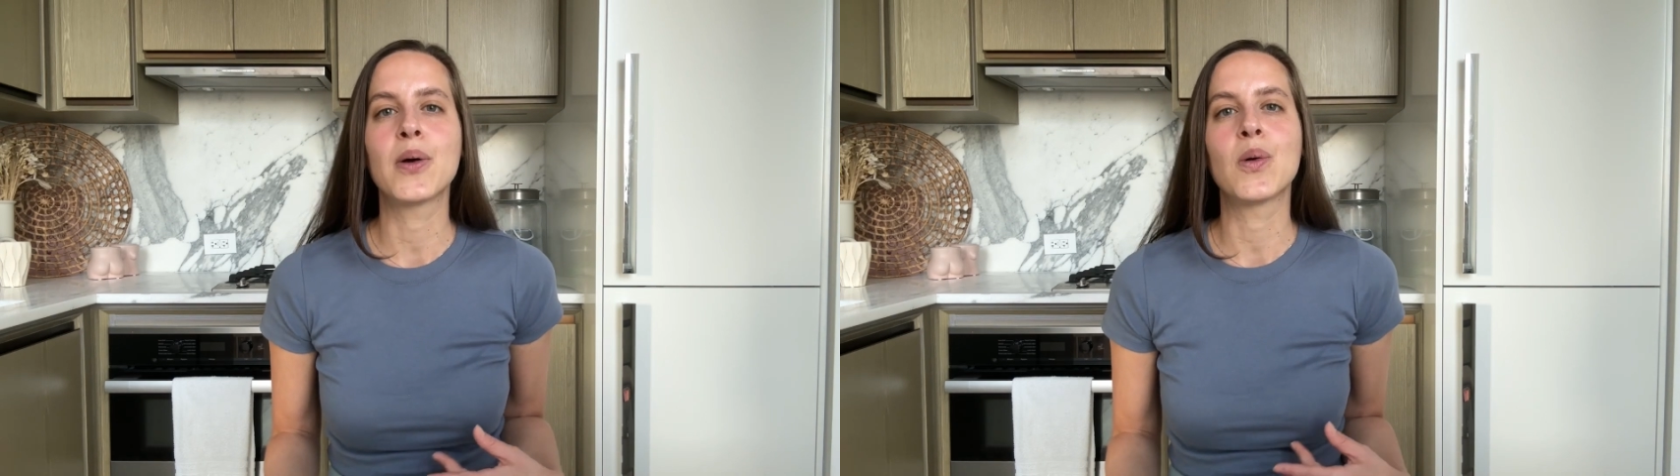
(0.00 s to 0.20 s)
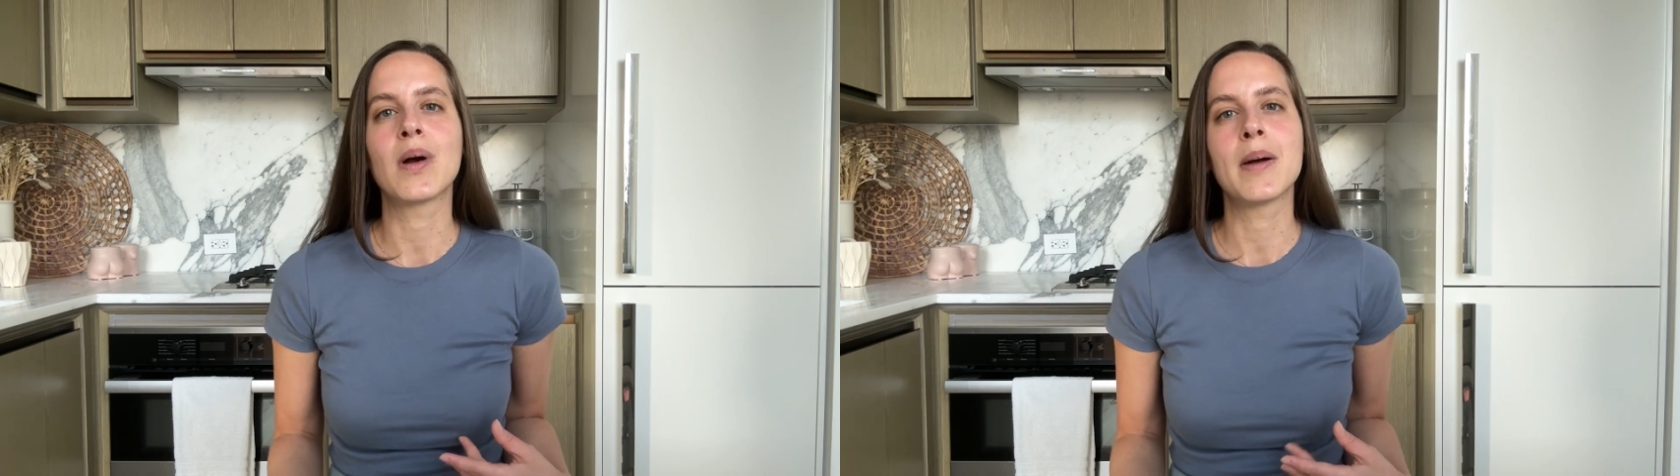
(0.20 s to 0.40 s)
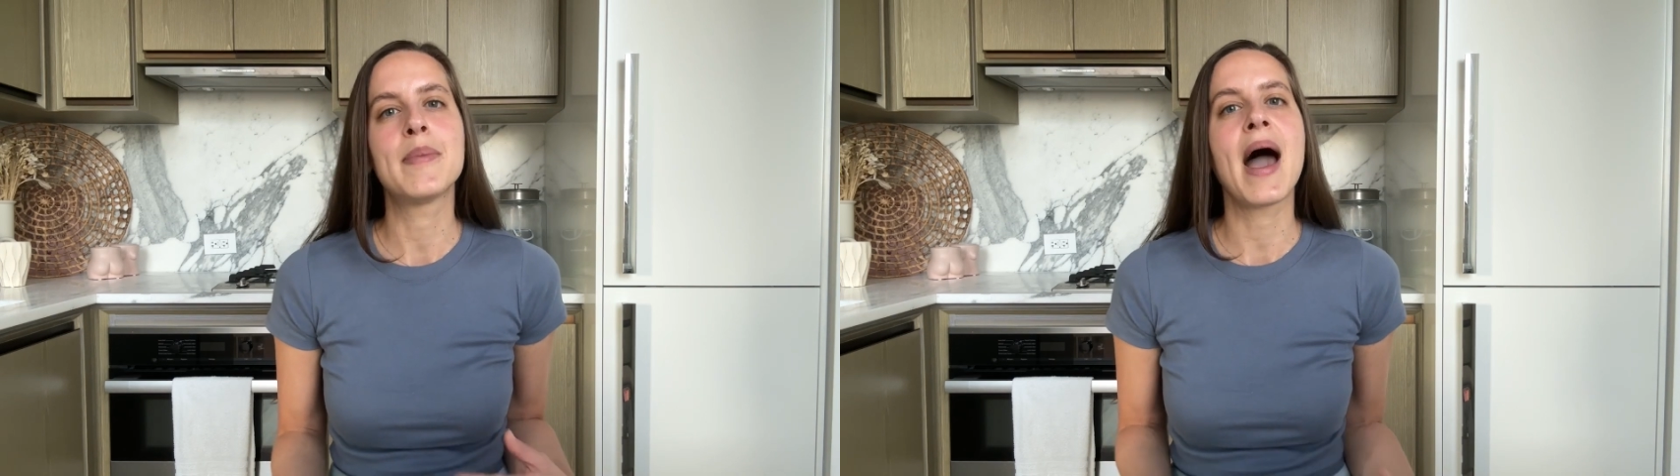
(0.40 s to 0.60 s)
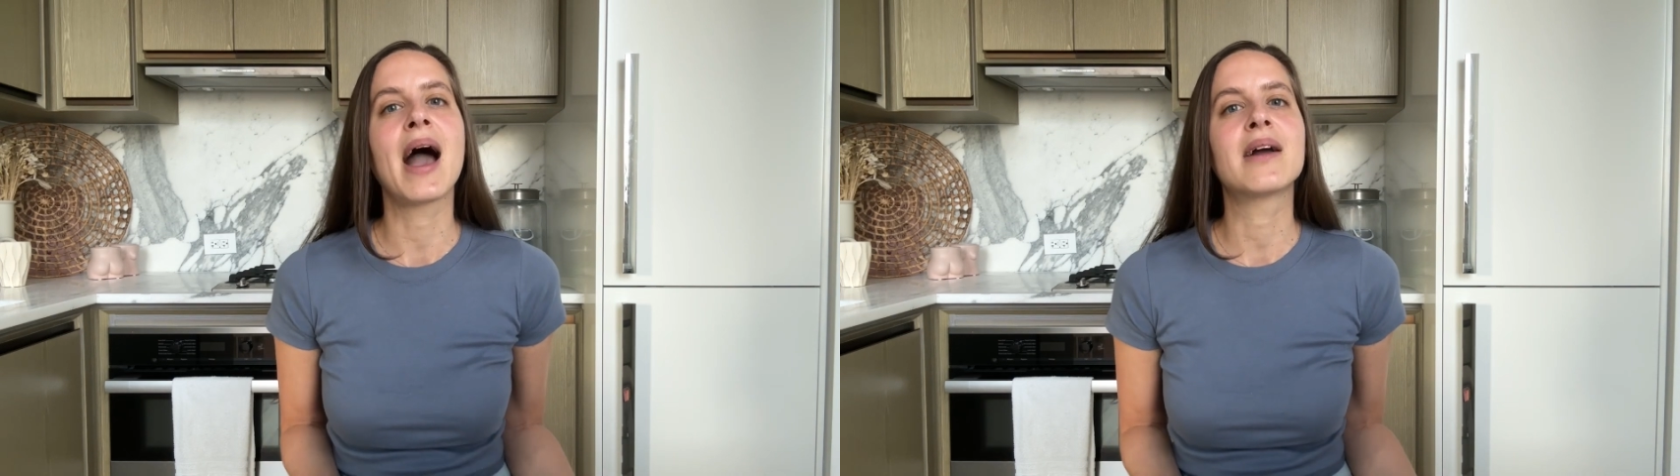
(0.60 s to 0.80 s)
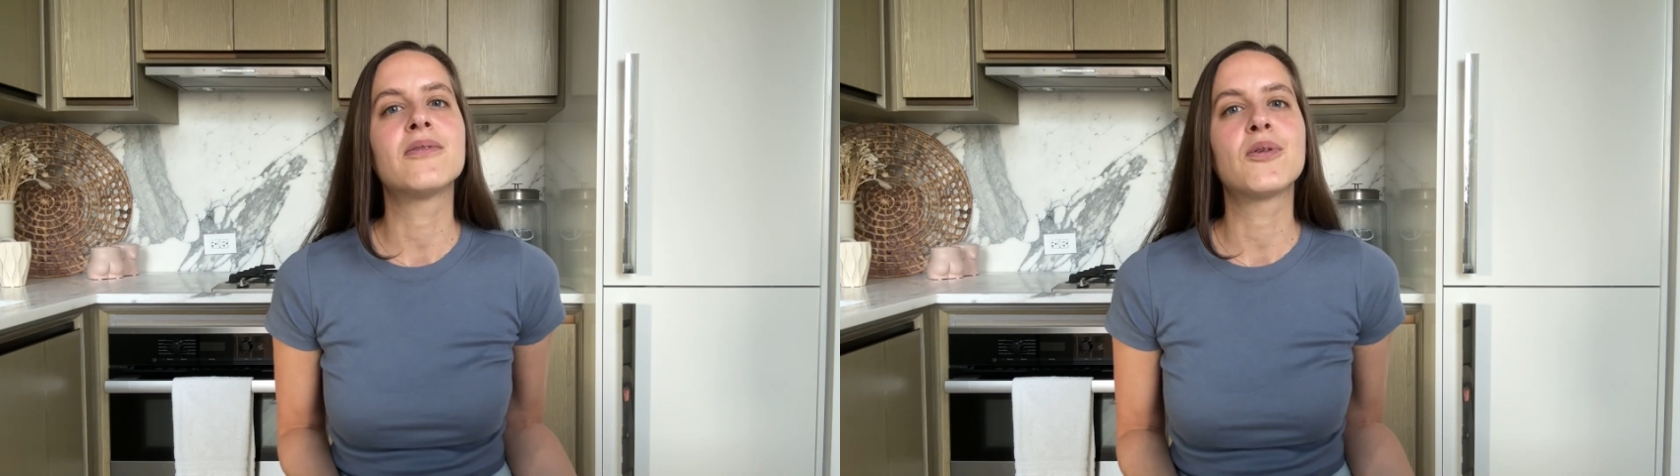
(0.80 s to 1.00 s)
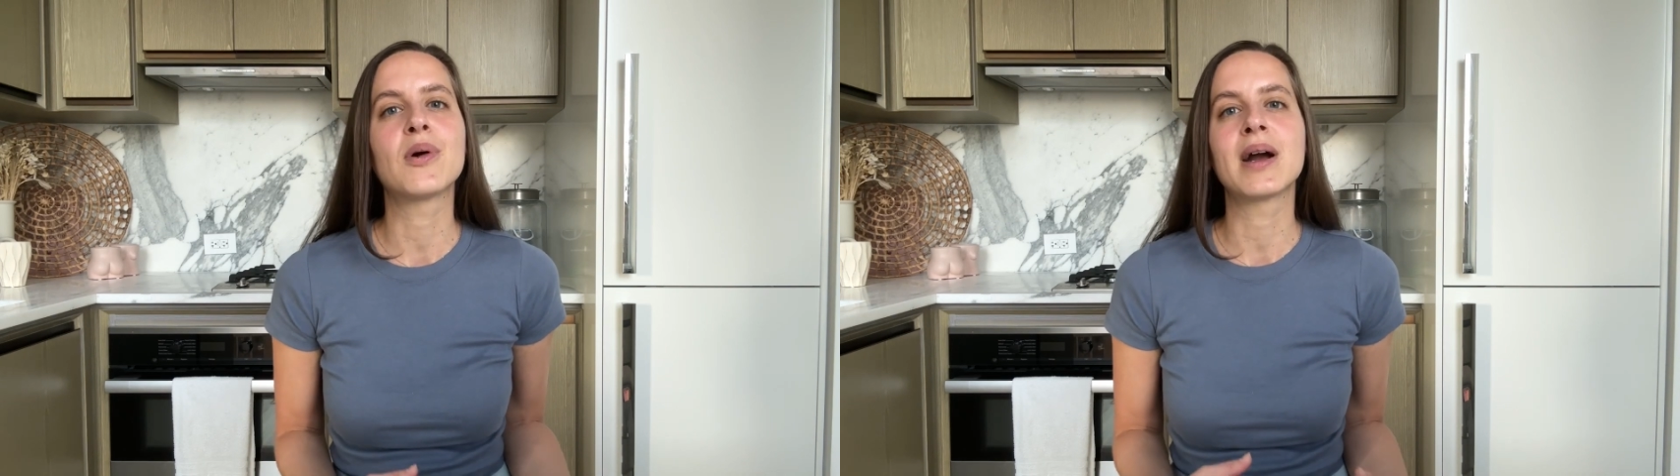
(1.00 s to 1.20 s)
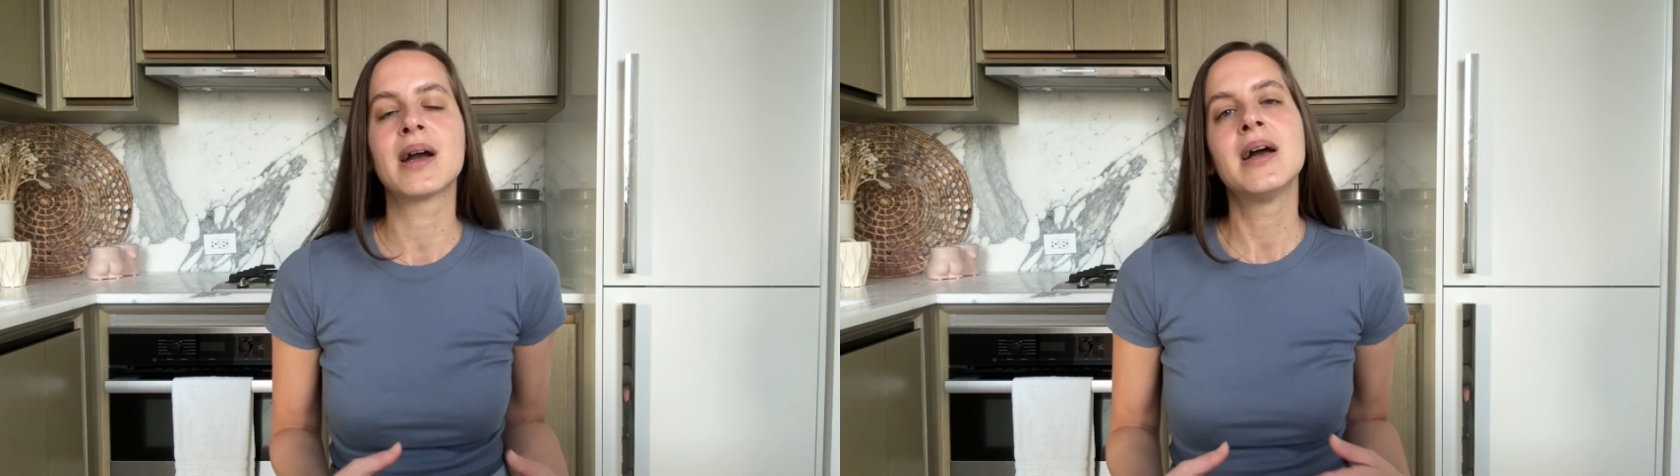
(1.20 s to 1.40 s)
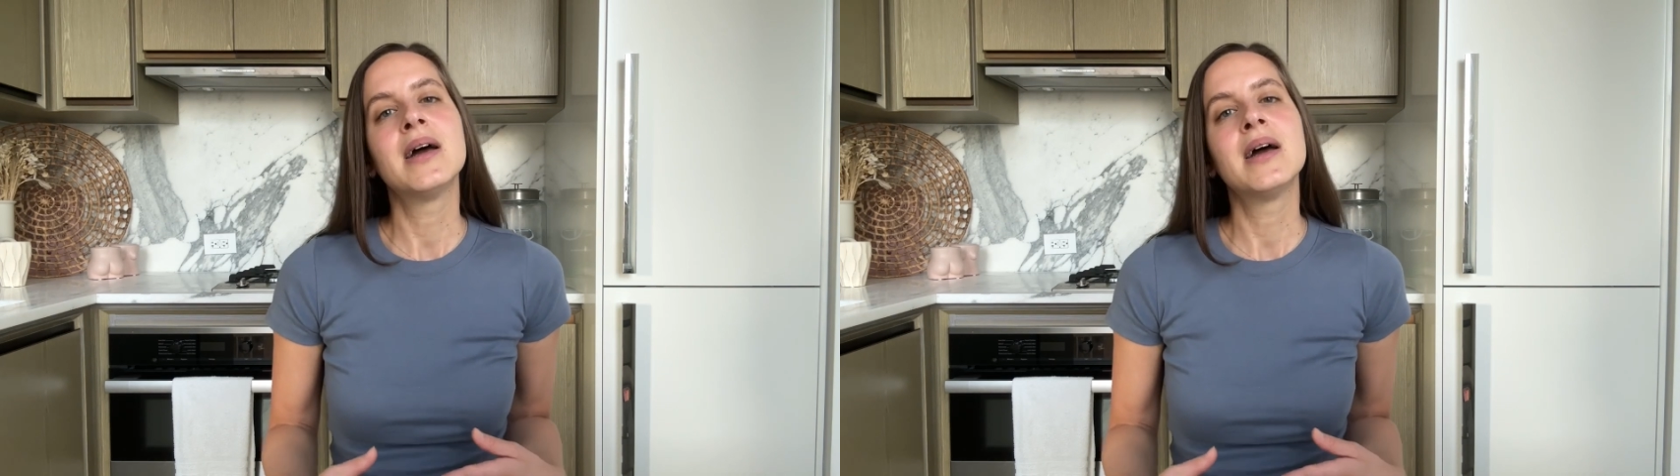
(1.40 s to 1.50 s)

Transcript: or a bag for